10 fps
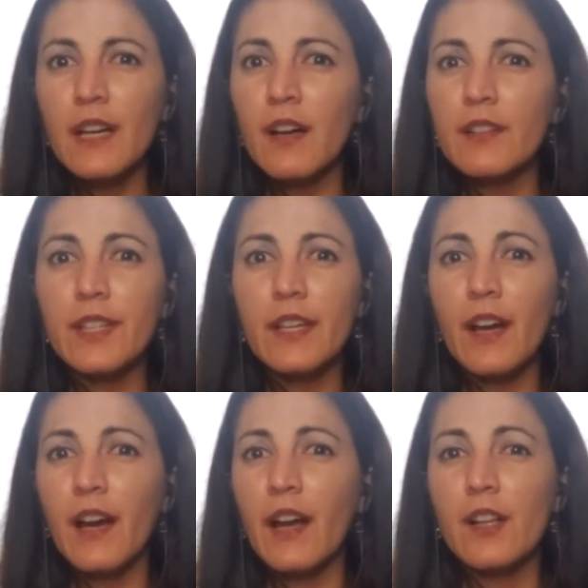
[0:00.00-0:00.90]
they
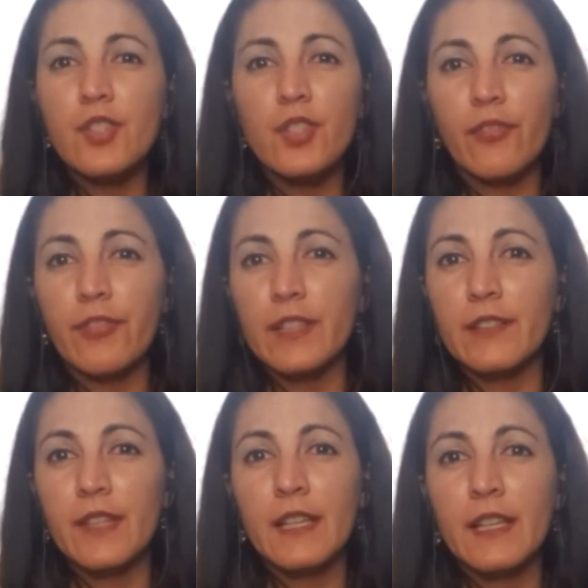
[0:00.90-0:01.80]
are
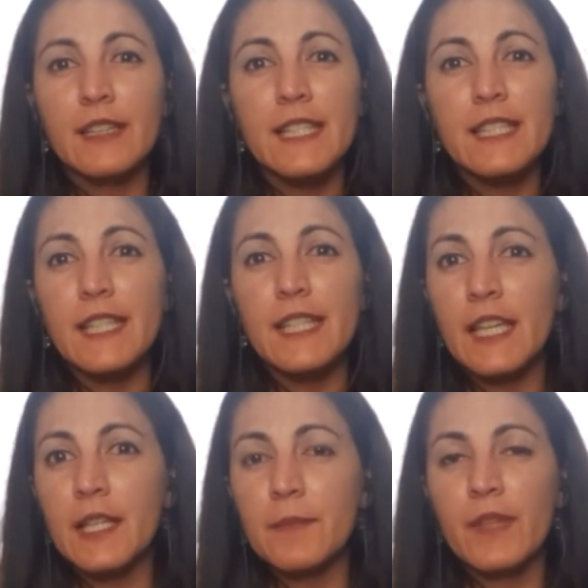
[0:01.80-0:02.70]
suffering the
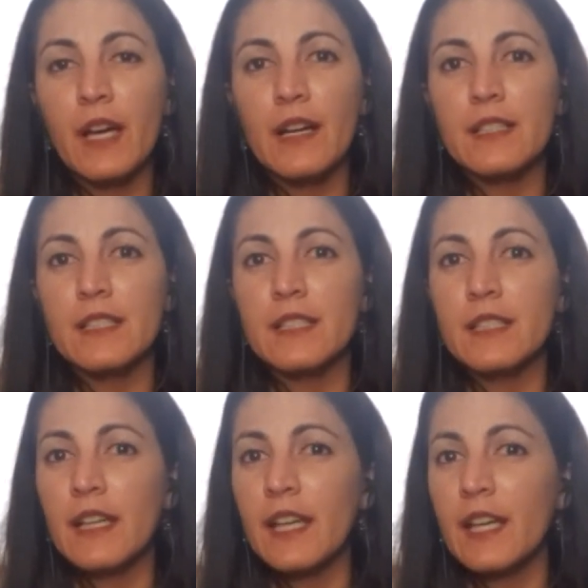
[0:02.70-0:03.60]
same as
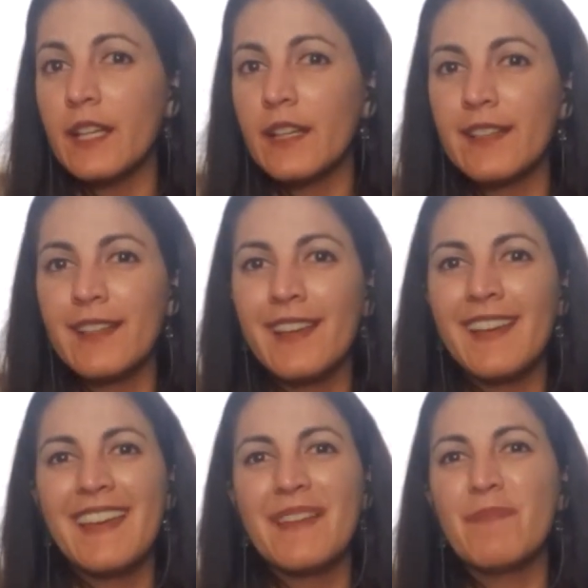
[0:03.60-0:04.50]
any
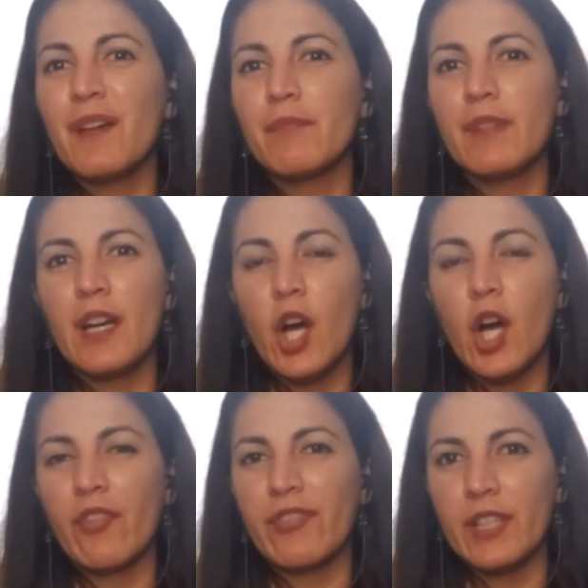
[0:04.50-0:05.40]
member
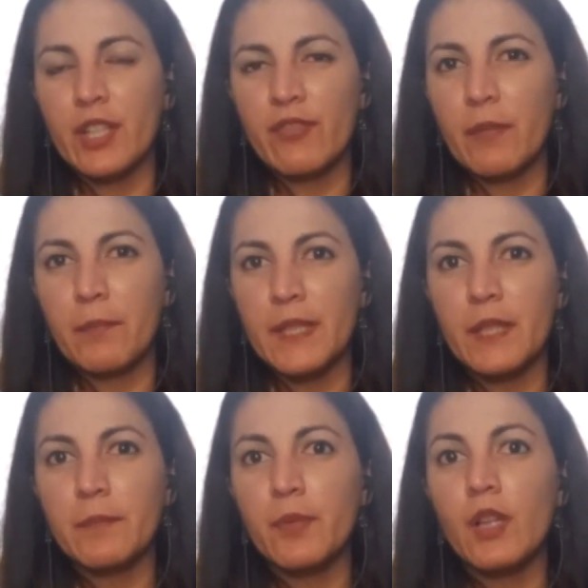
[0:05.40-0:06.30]
of the Cuban
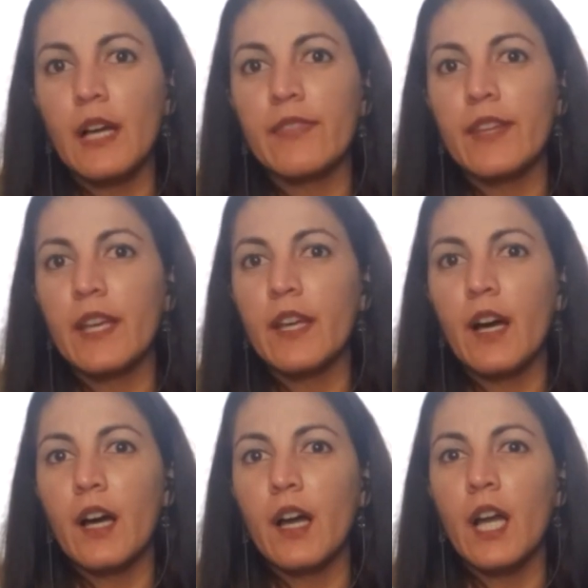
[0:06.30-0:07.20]
people, and they
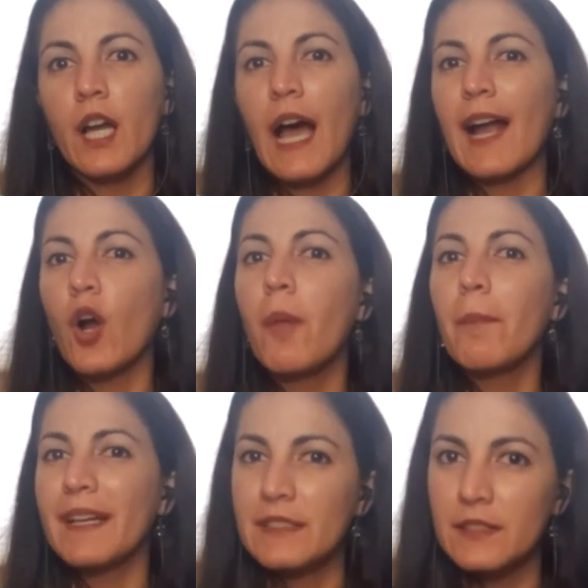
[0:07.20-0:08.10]
are
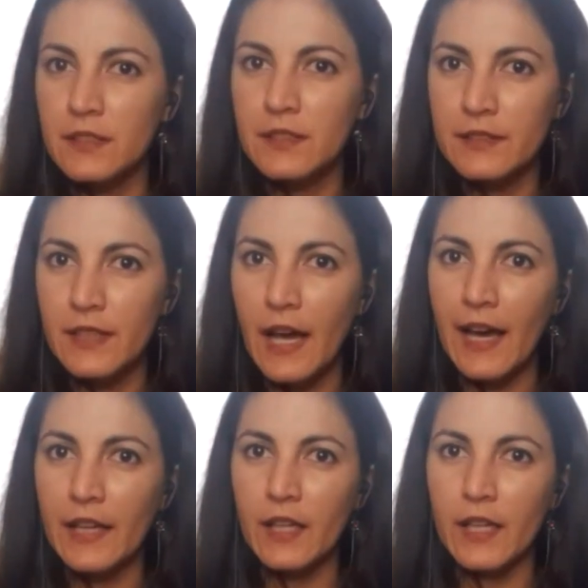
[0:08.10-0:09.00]
accompanying
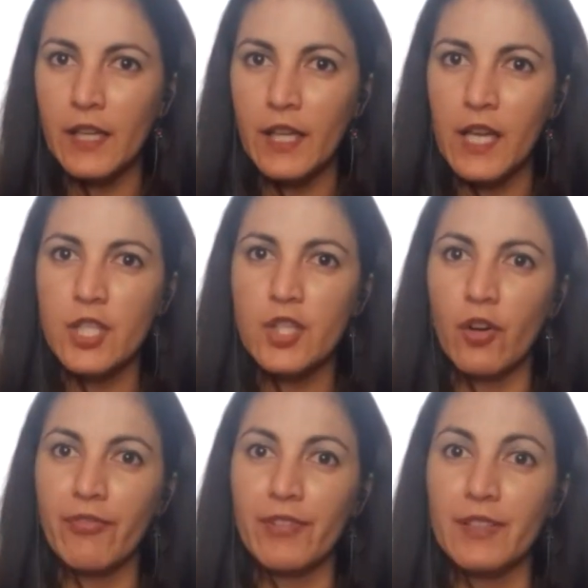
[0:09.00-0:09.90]
that
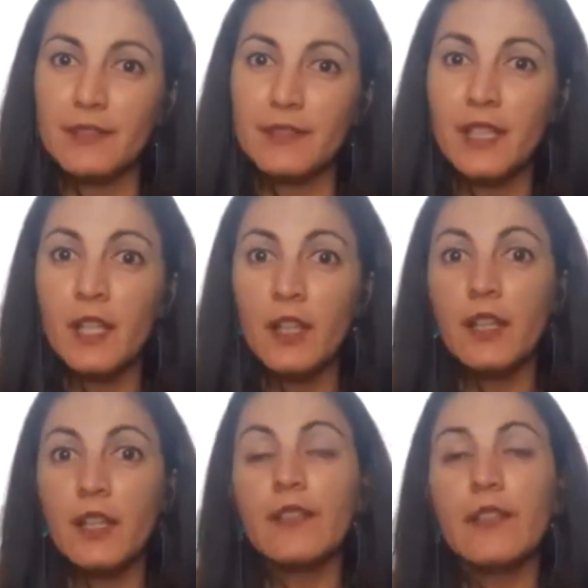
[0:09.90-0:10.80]
suffering.
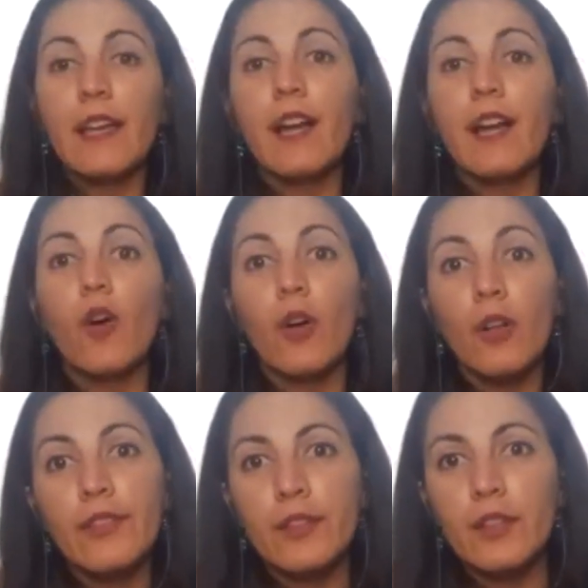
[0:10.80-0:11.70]
They are
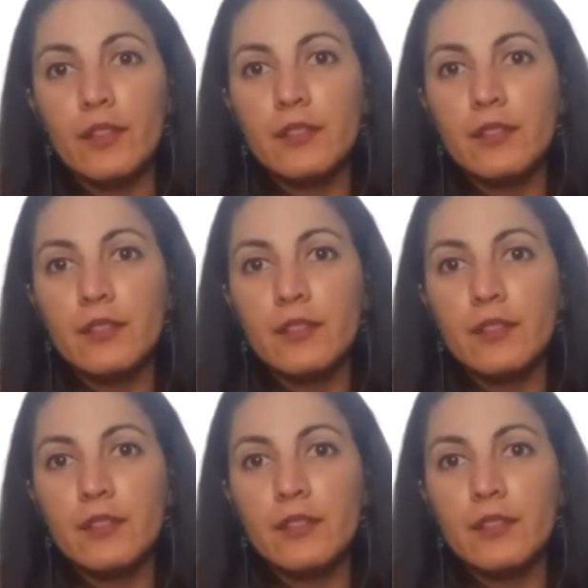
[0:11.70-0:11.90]
also